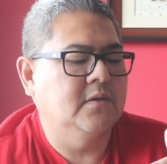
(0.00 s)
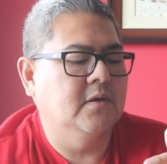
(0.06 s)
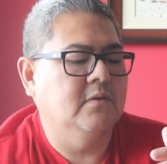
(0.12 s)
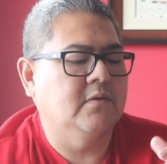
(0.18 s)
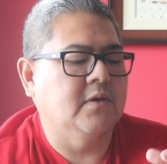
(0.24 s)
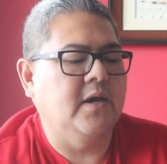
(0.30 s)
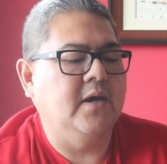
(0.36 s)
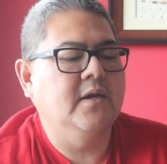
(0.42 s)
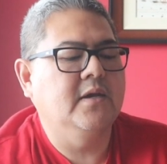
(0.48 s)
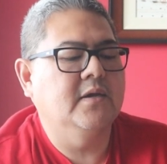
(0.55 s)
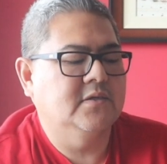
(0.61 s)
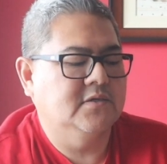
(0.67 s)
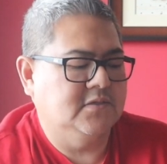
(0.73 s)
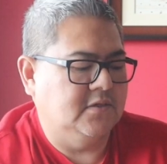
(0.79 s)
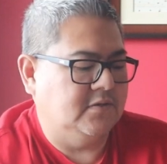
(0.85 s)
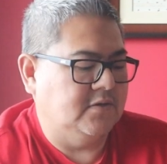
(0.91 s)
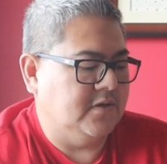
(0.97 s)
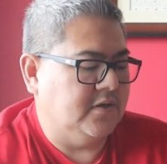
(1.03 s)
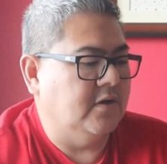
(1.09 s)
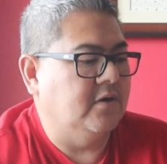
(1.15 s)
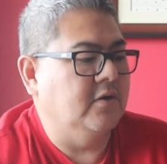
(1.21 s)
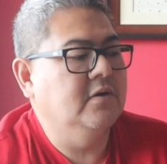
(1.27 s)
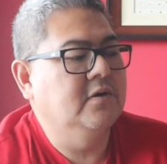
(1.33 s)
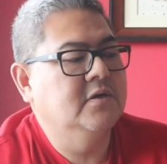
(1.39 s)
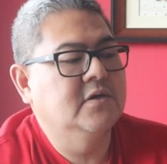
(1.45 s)
Okay, so there you
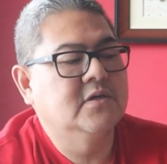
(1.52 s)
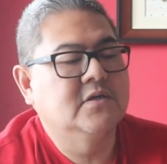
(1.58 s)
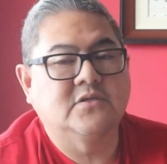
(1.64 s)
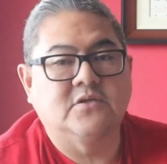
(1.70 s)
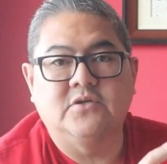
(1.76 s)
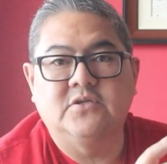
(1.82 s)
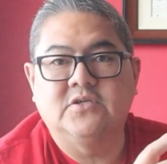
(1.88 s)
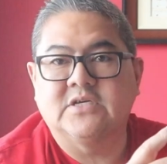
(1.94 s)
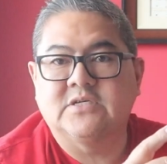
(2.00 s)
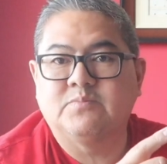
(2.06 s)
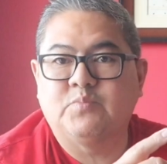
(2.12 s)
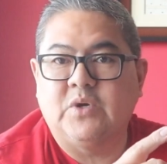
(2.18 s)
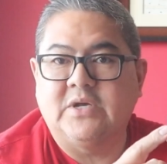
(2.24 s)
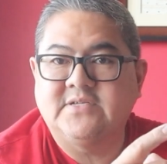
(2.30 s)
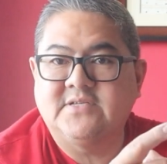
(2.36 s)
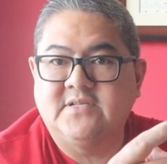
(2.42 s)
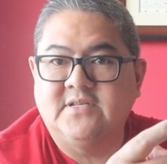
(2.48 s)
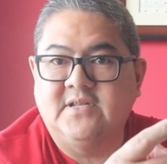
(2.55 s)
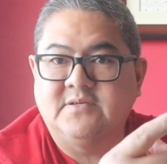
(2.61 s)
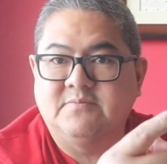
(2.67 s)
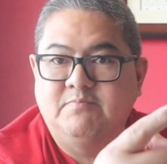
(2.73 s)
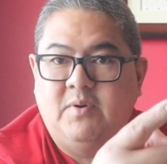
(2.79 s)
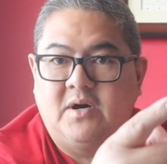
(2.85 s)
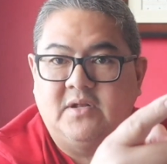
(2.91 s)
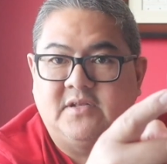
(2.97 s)
go. So you just press this
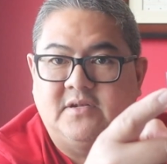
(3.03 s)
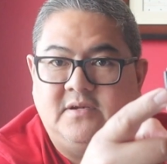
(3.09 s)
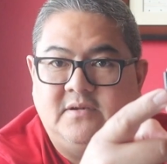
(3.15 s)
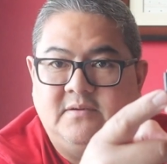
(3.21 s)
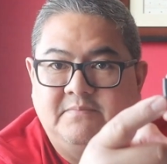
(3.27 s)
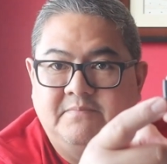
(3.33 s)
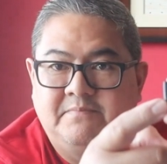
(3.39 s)
button,